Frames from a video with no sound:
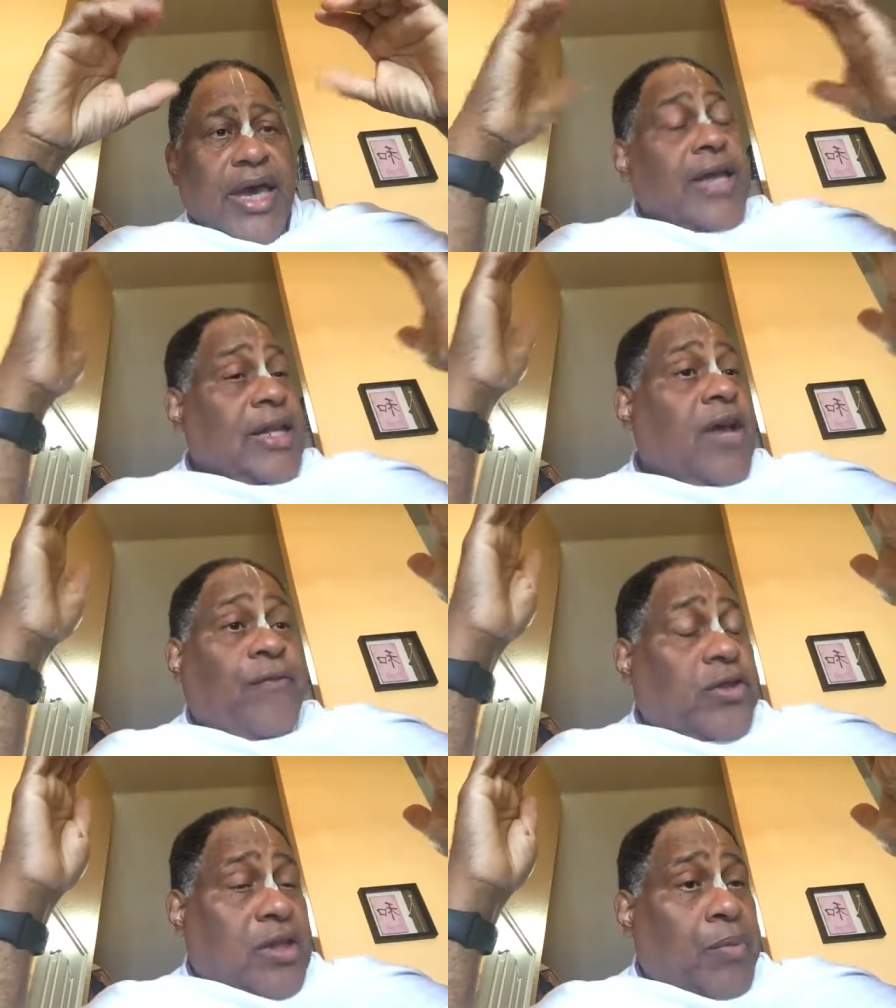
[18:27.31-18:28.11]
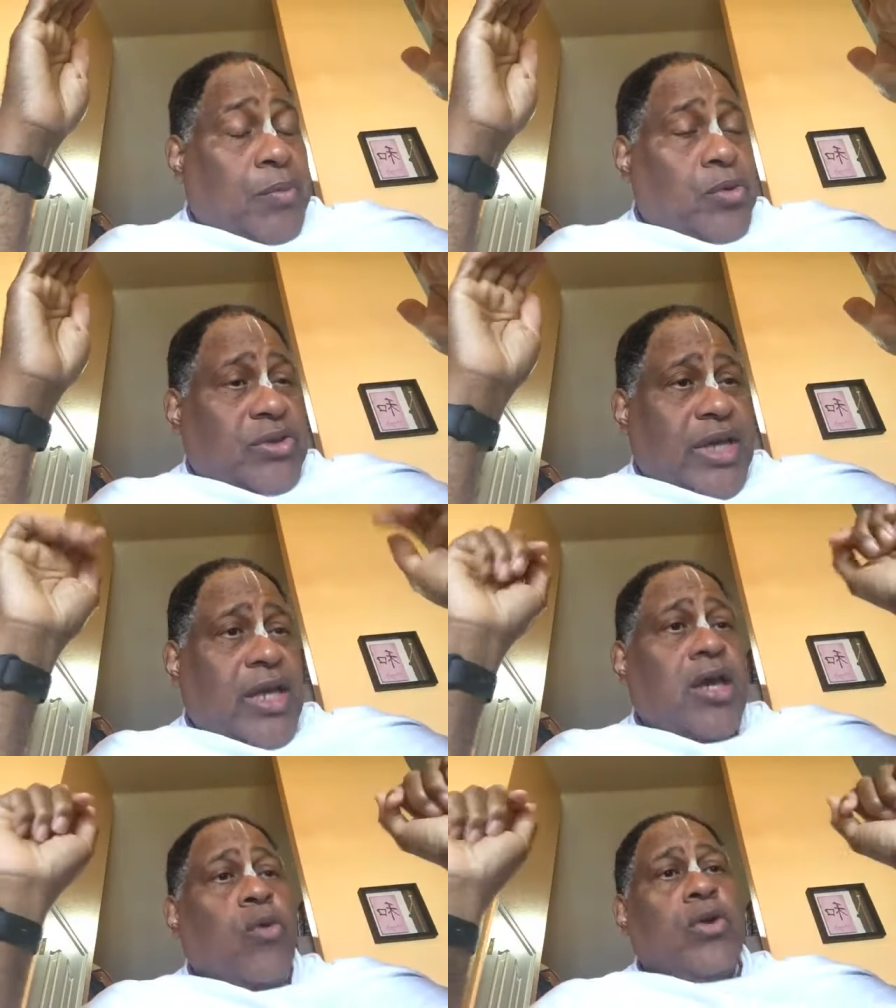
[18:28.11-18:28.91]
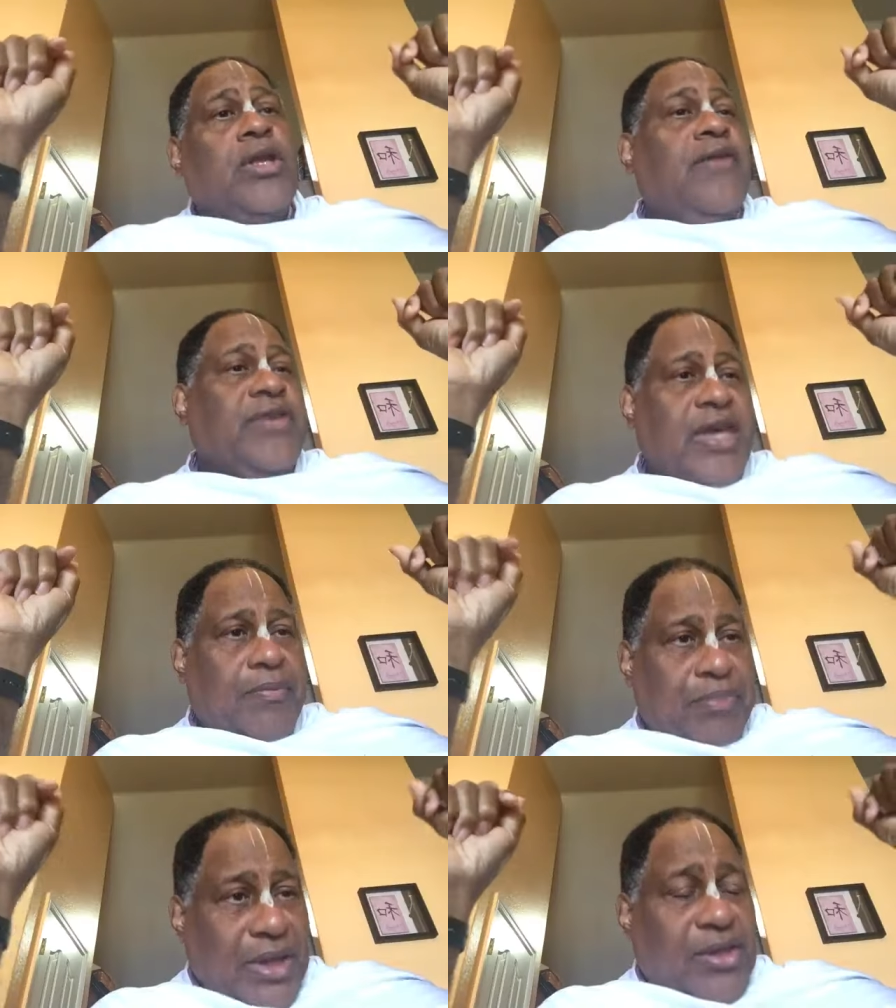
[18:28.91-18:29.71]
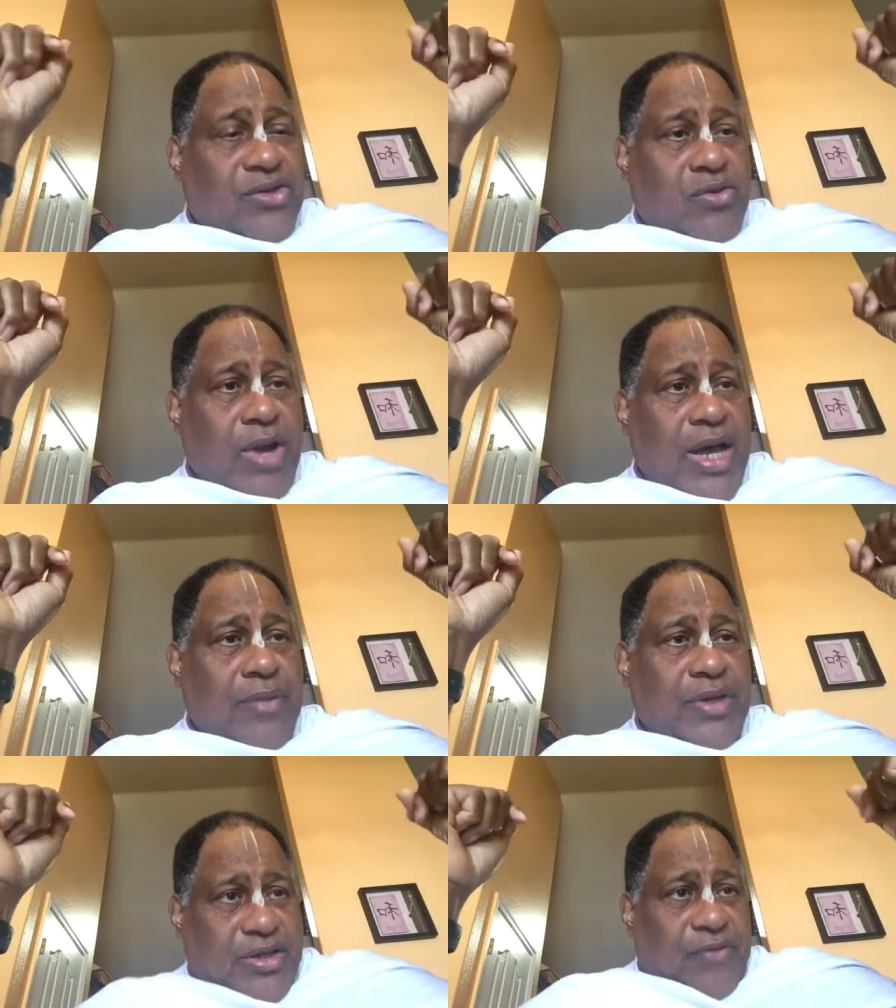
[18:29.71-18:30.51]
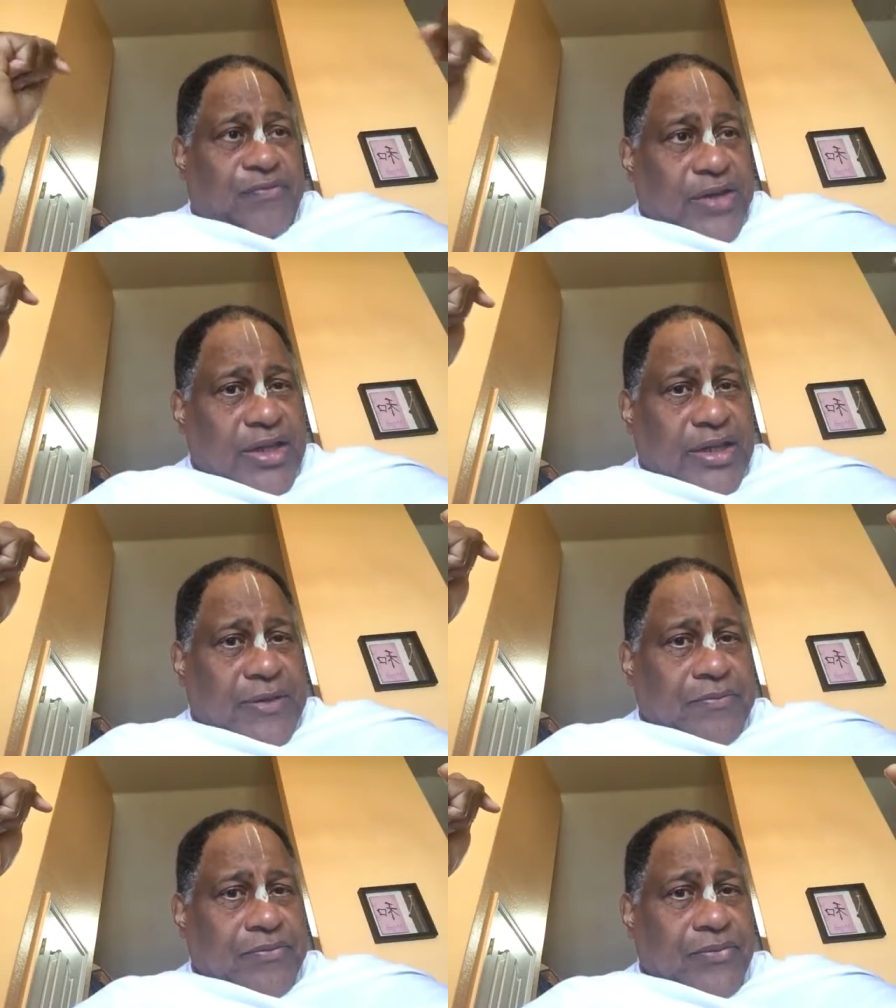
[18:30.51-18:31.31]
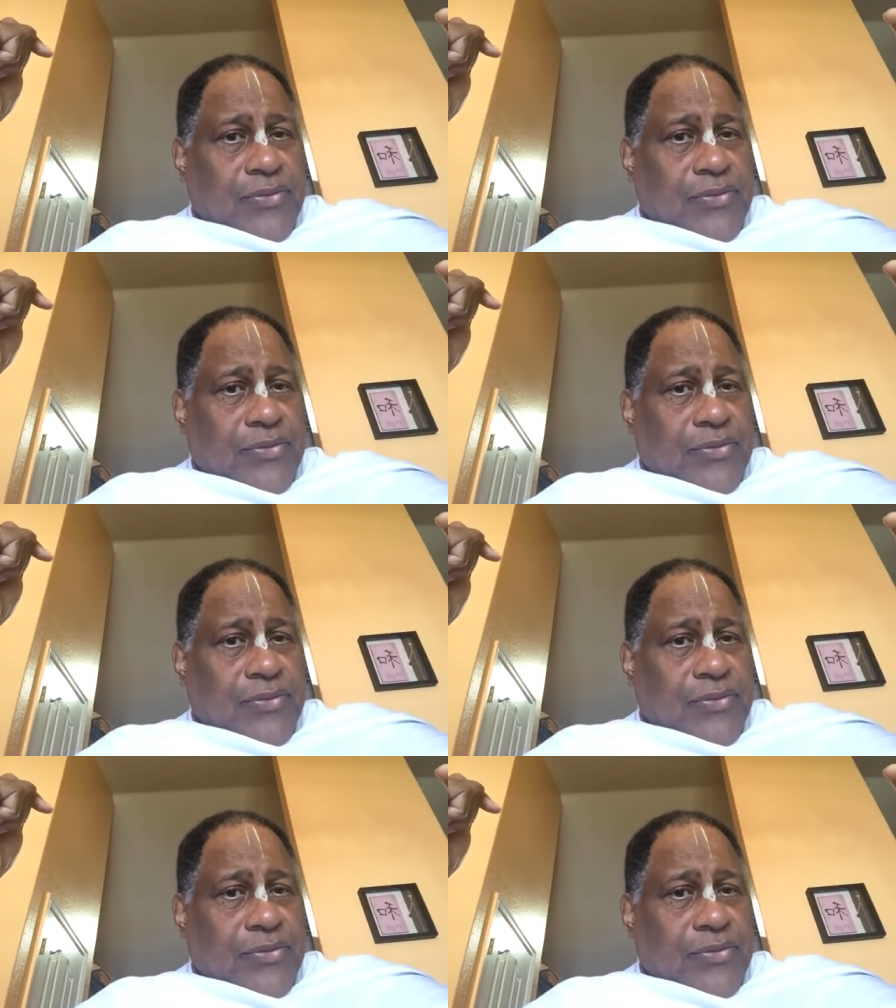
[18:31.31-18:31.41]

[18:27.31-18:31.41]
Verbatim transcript: and therefore some people will say, well, love can't be described; it's a feeling.